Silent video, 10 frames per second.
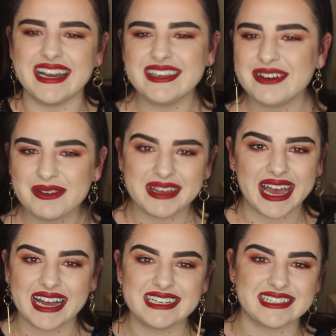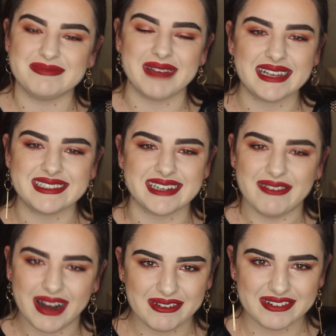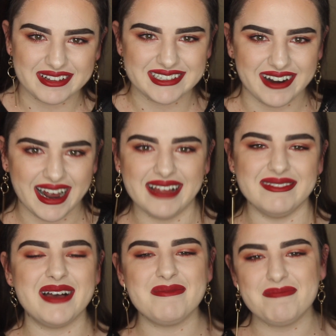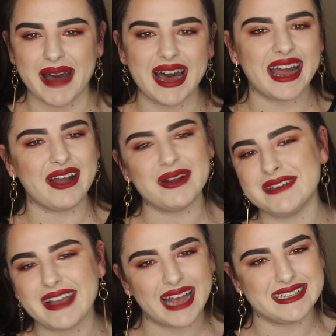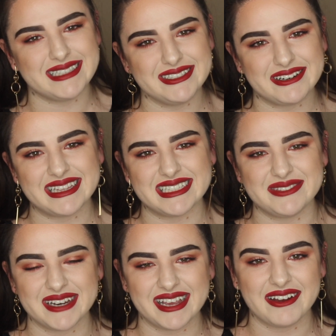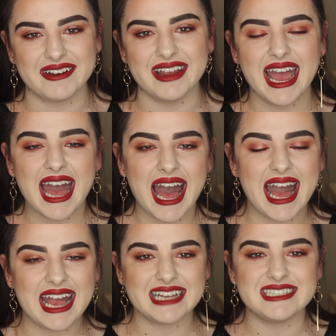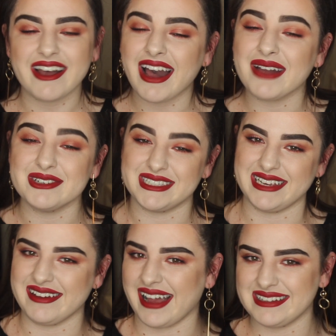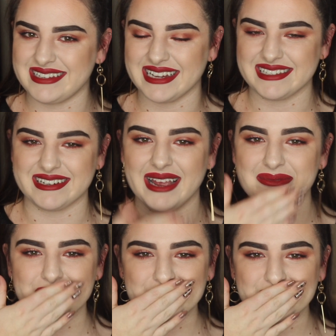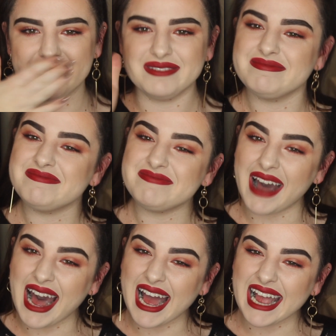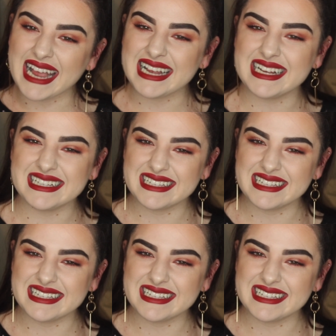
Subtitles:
You know me, I just make stuff up all the time. But I hope you guys enjoyed this video, and I will see you guys next time. Bye!